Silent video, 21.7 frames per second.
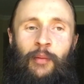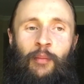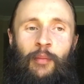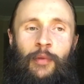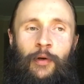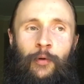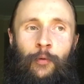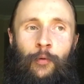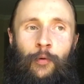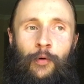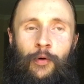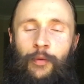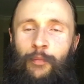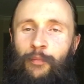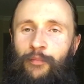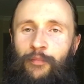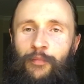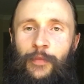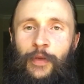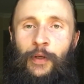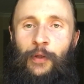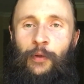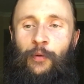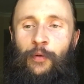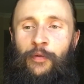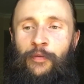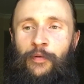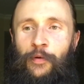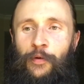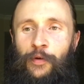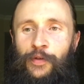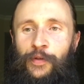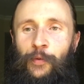Or, you know, if
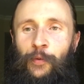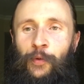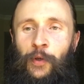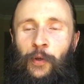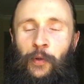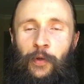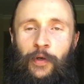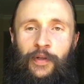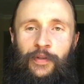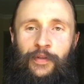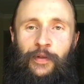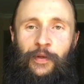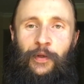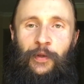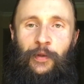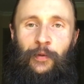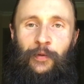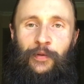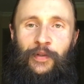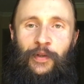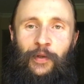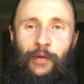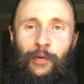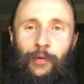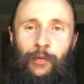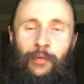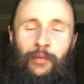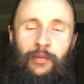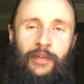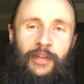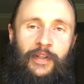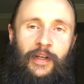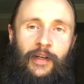you're so curious, you can also
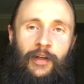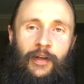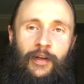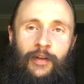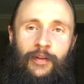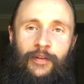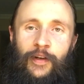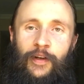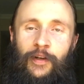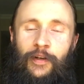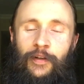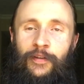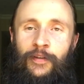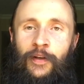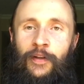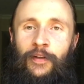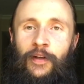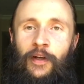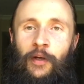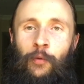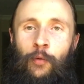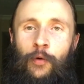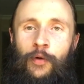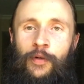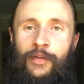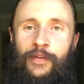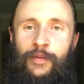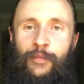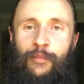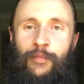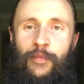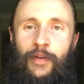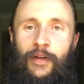go take a 10-day
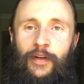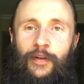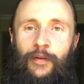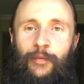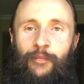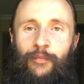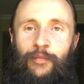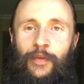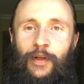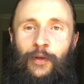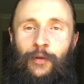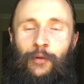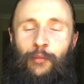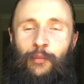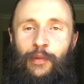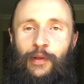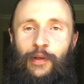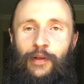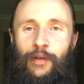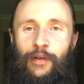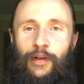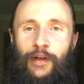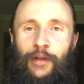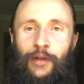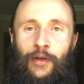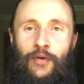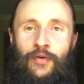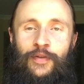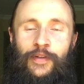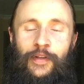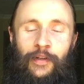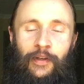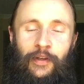course. It could be an
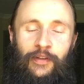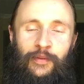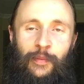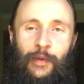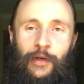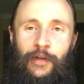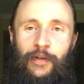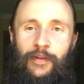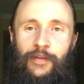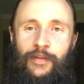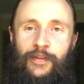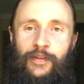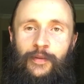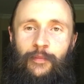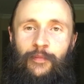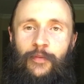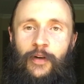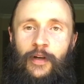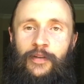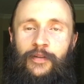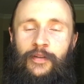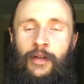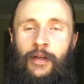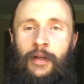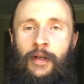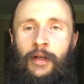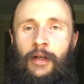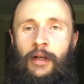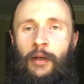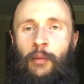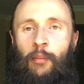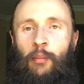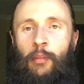interesting experience, right?
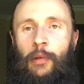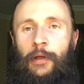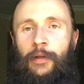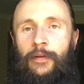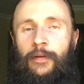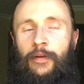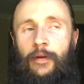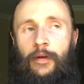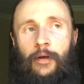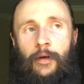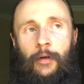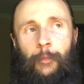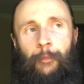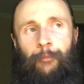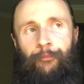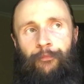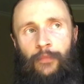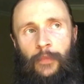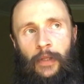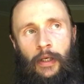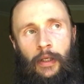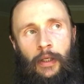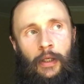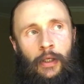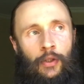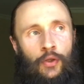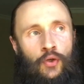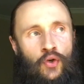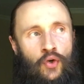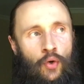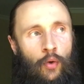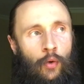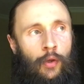But in
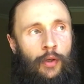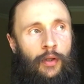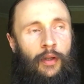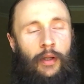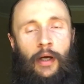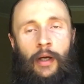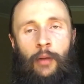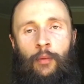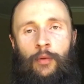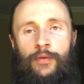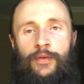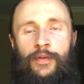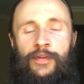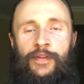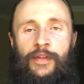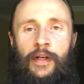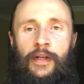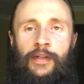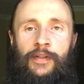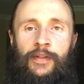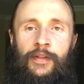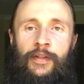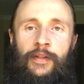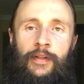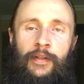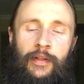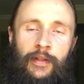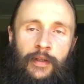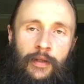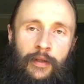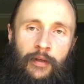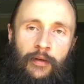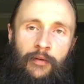short, I will just say
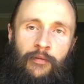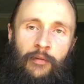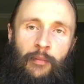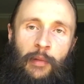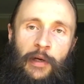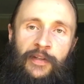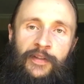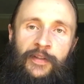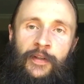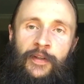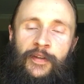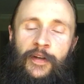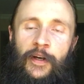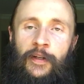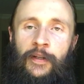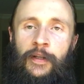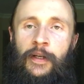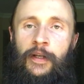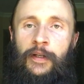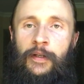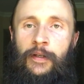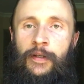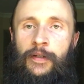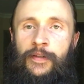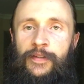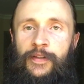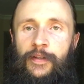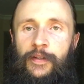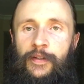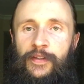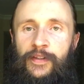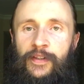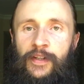the Vipassana technique is
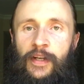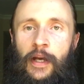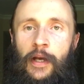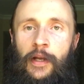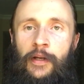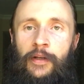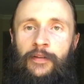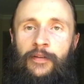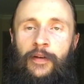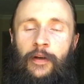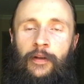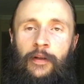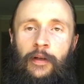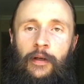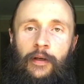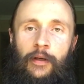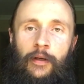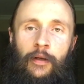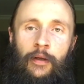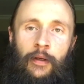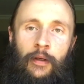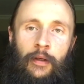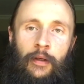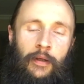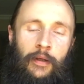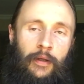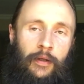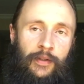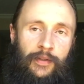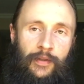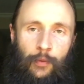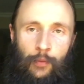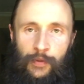a scanning technique.
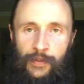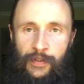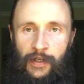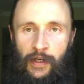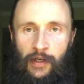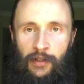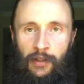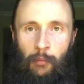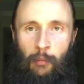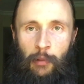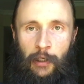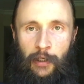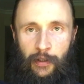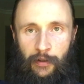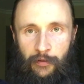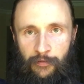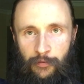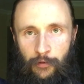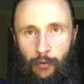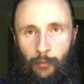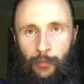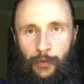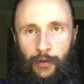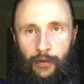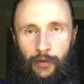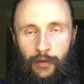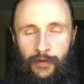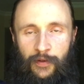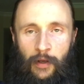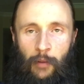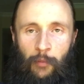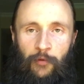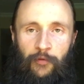So we scan the body from the
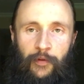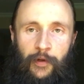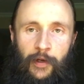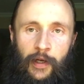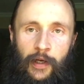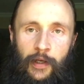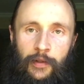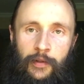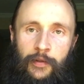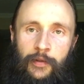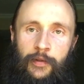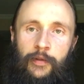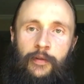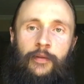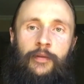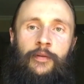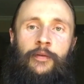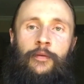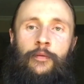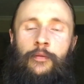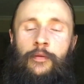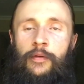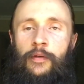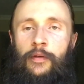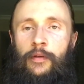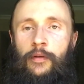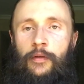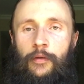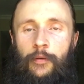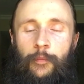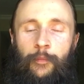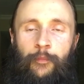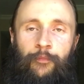top of the head to
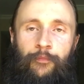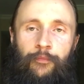the